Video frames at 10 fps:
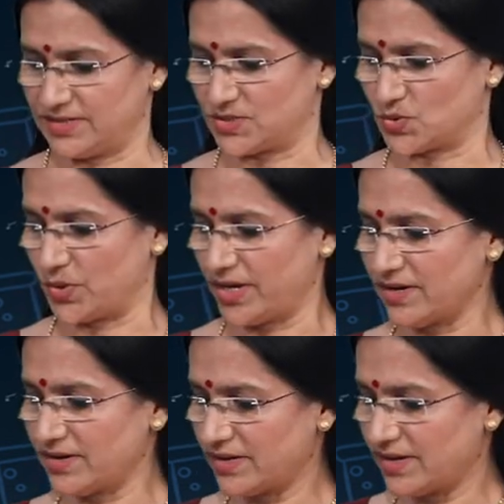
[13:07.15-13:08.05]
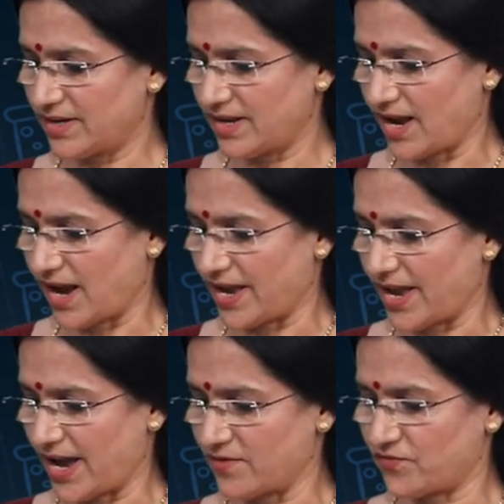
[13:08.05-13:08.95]
So, here I
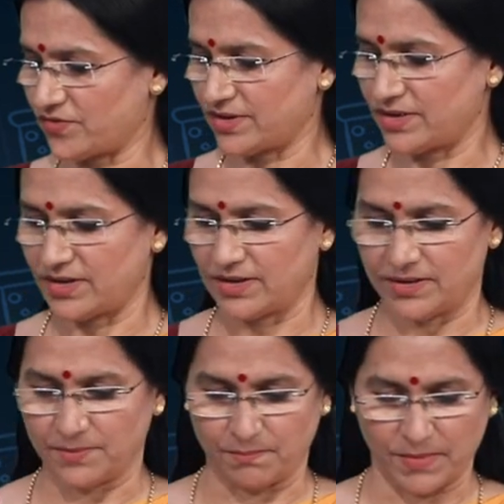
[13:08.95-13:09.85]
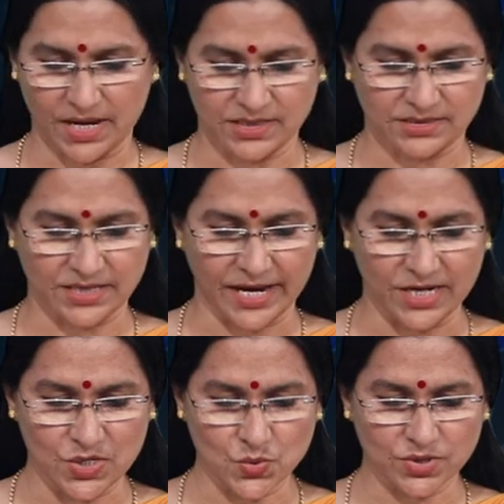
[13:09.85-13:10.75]
have made
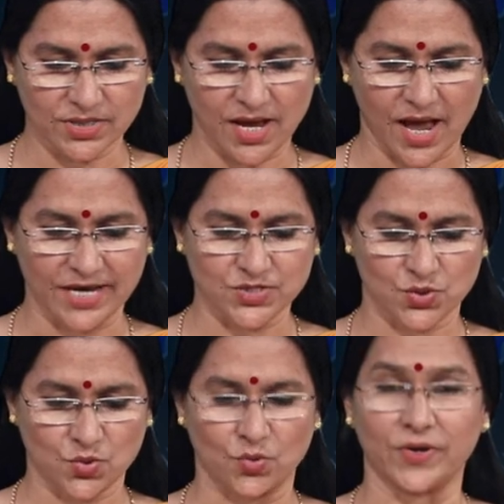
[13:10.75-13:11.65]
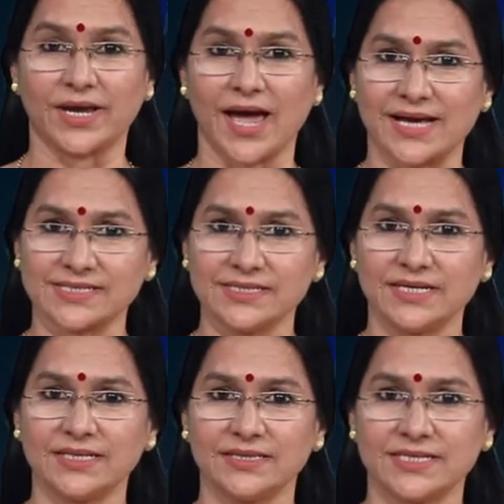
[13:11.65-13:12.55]
dilute hydrochloric acid
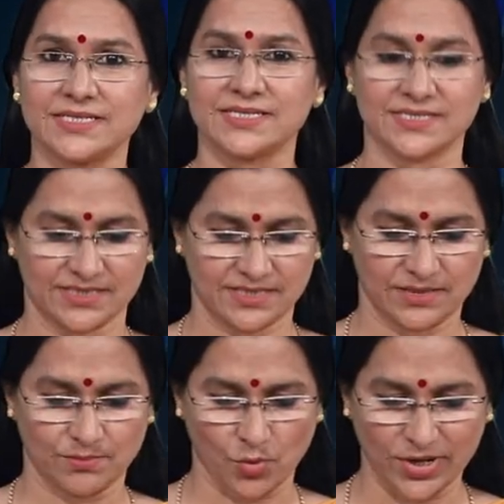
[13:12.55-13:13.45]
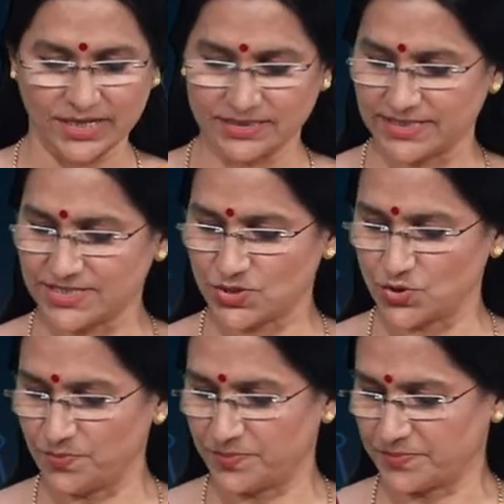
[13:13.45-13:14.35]
in this boiling test
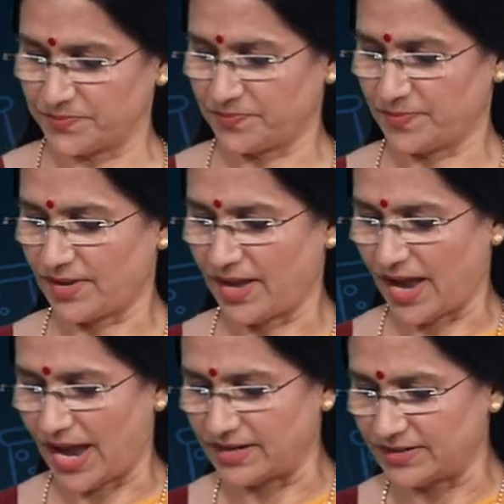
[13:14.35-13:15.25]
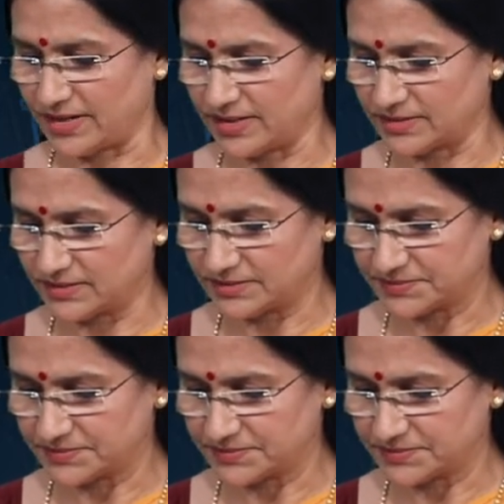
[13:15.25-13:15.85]
tube, and here